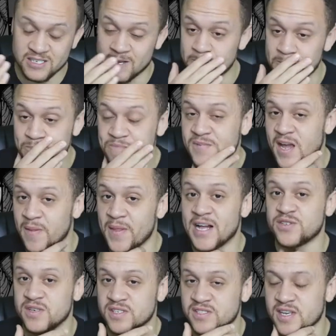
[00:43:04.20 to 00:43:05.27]
it. And that's
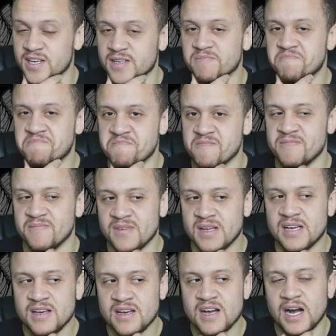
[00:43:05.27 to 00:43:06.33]
when I was like,
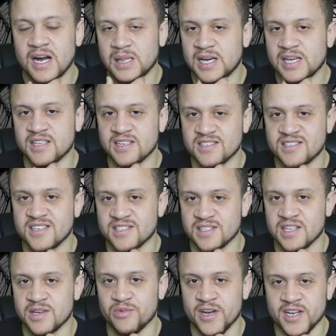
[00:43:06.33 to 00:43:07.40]
I like this. It's
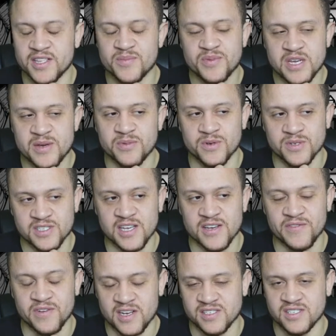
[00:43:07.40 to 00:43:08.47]
liberating the people. It's
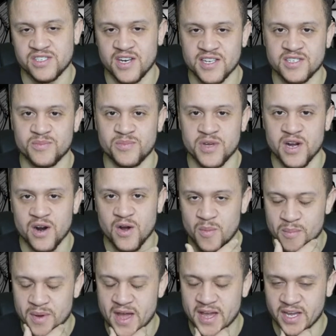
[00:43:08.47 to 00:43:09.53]
giving us a chance to be our own
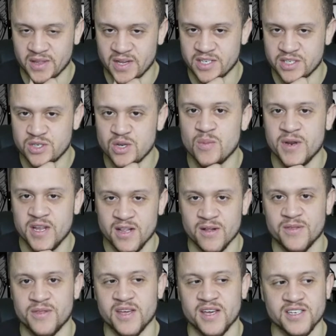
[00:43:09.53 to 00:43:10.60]
bank and like so many
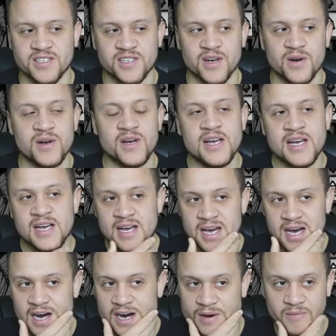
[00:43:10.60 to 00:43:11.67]
other things. So
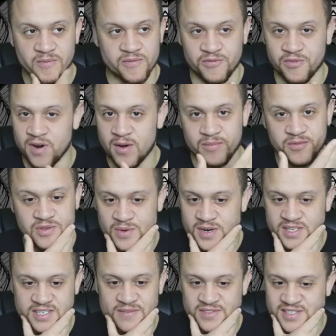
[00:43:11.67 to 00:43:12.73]
from
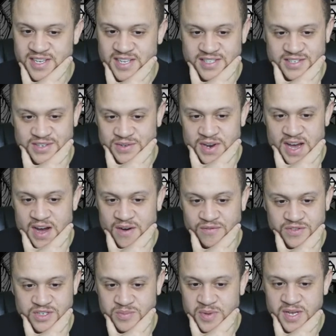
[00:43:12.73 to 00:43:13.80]
2017 till now, I've
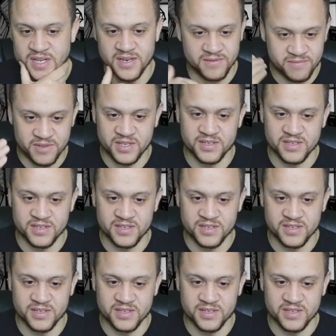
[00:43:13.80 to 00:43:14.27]
just been,